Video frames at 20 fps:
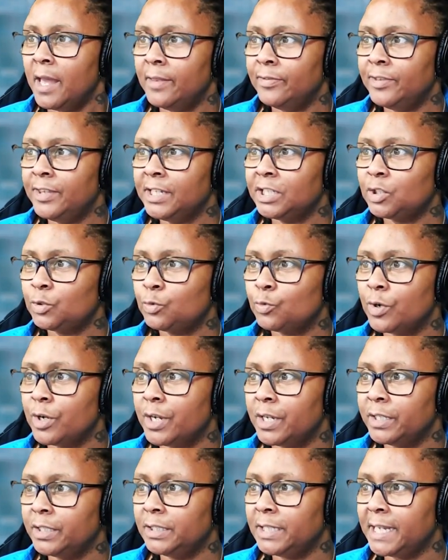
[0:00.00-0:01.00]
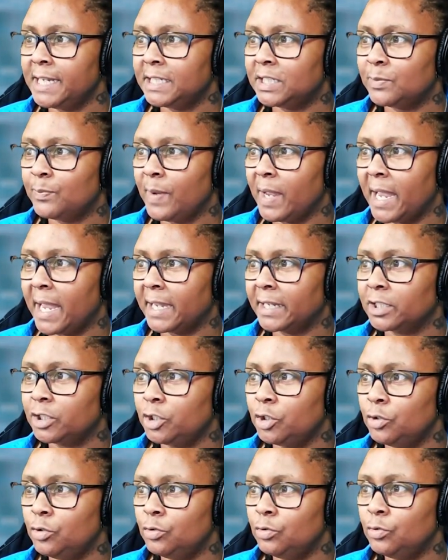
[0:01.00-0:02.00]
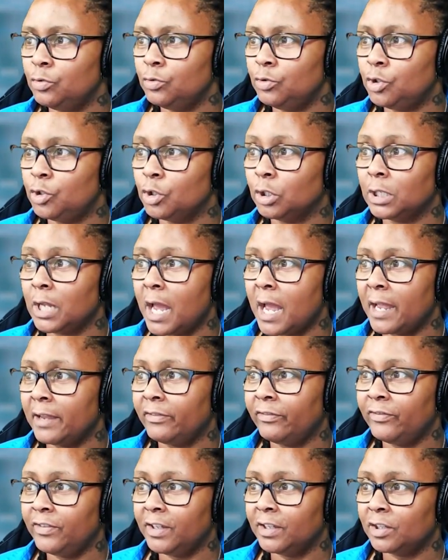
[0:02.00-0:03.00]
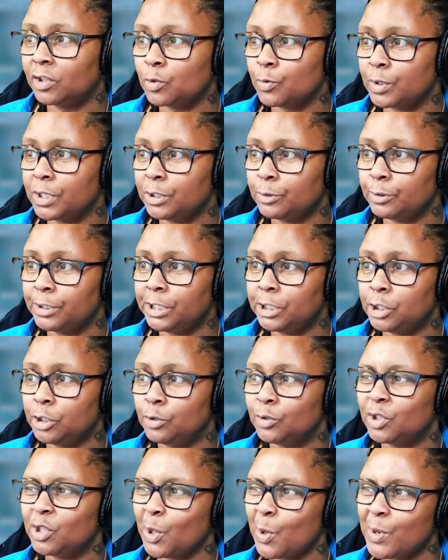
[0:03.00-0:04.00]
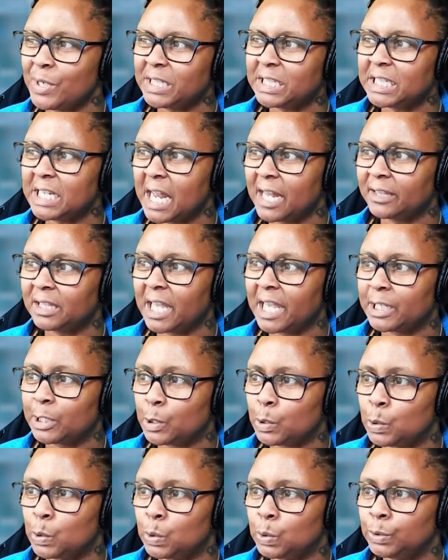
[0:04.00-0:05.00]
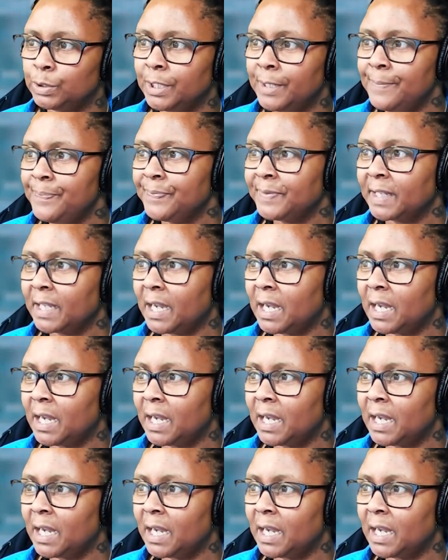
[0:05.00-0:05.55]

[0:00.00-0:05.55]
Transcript: and this one dates back to July 5th, 2022. So it's not that old.